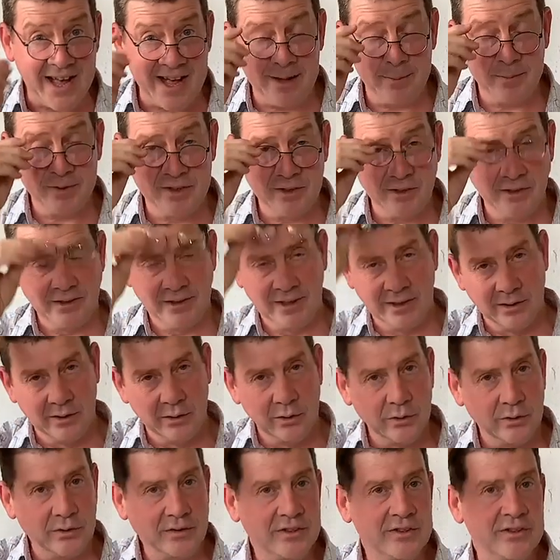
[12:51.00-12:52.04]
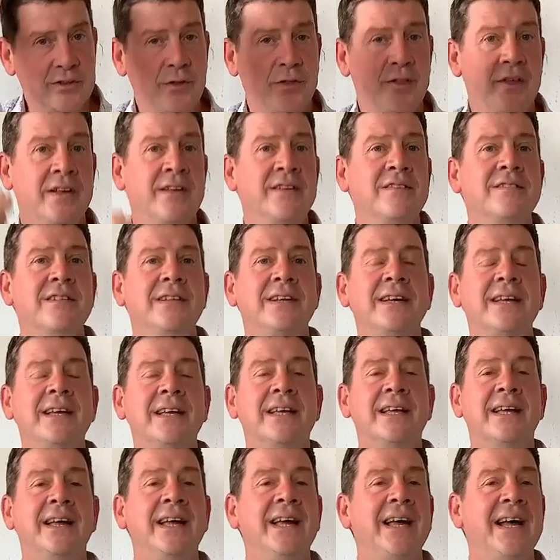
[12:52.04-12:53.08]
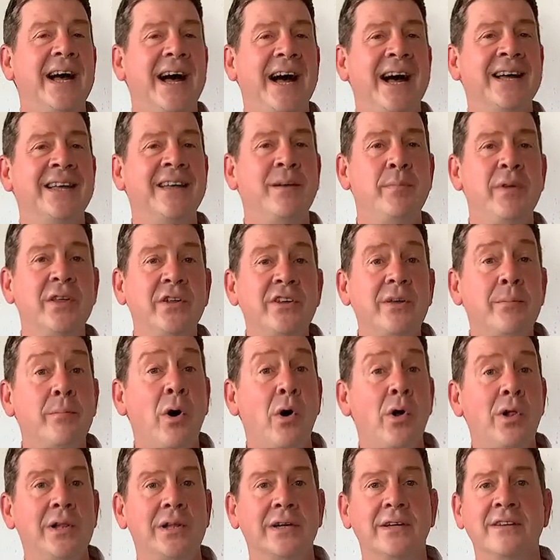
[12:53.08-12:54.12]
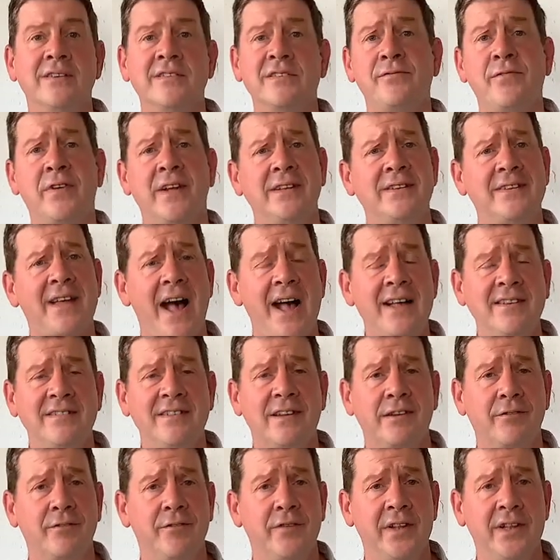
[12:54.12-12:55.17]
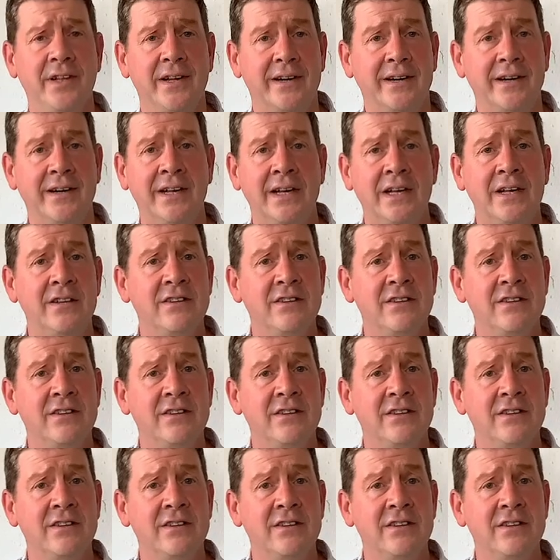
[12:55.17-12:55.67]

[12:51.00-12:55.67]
absolutely loads. So things like Achillea mollis, fantastic filler.